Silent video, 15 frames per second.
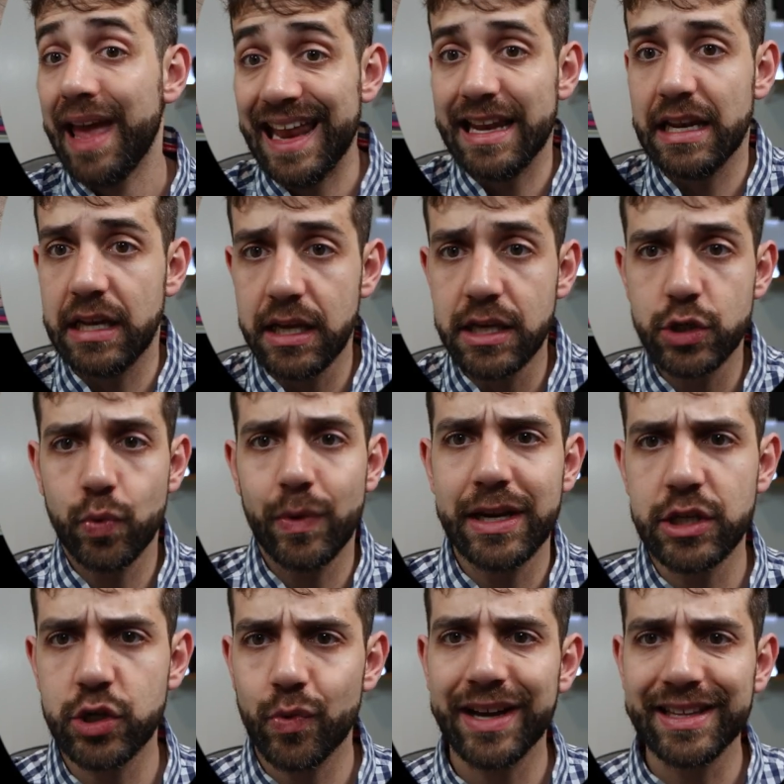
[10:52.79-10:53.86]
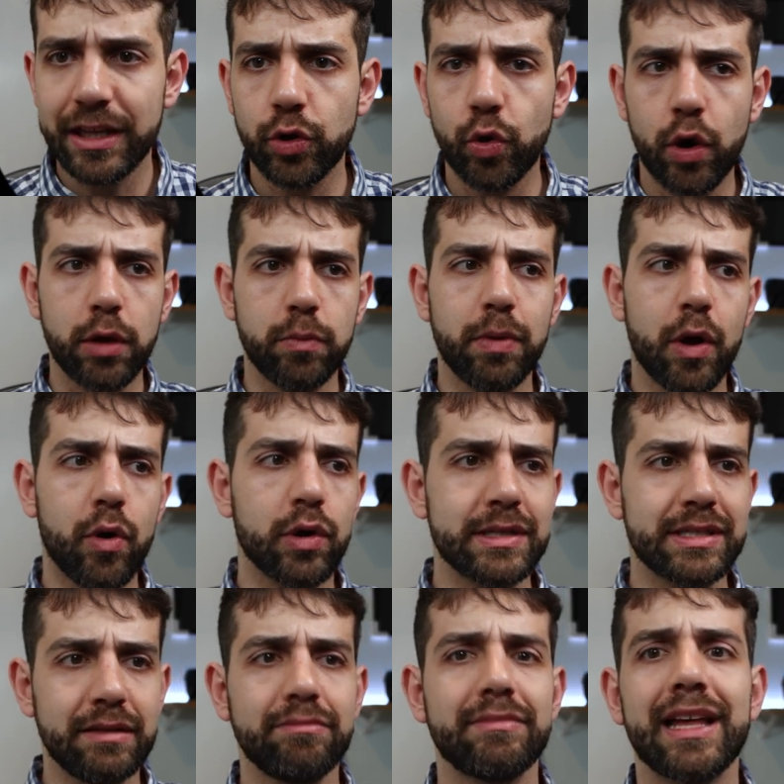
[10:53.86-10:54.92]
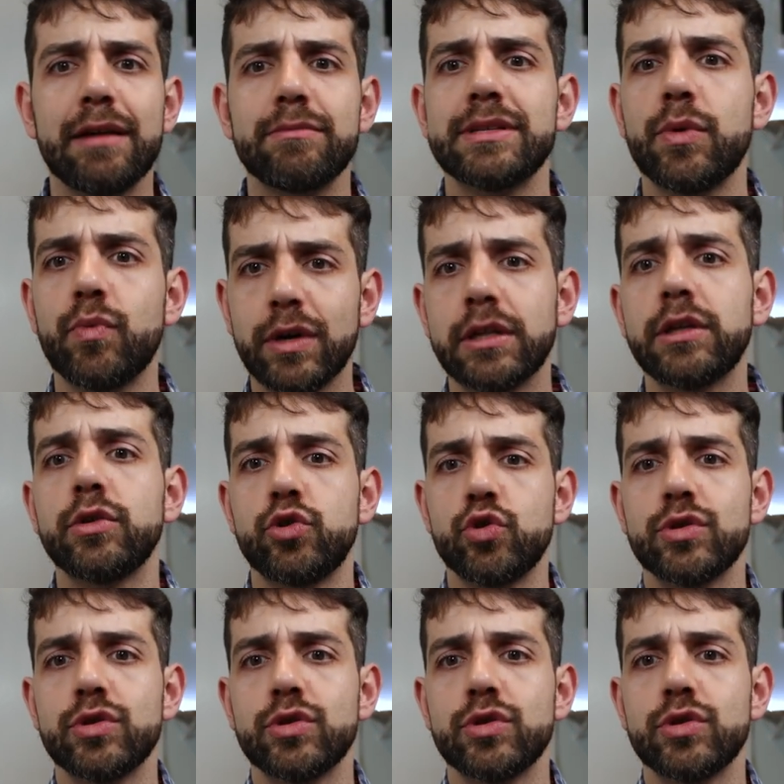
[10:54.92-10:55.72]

And this one is quite annoying, because sometimes I want